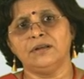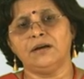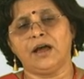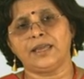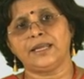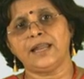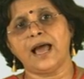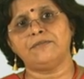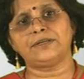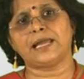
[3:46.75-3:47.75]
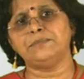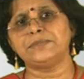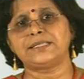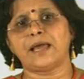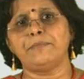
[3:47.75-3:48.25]
I can have a
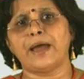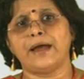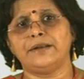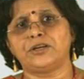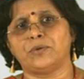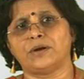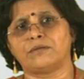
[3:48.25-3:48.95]
timestamp added to it.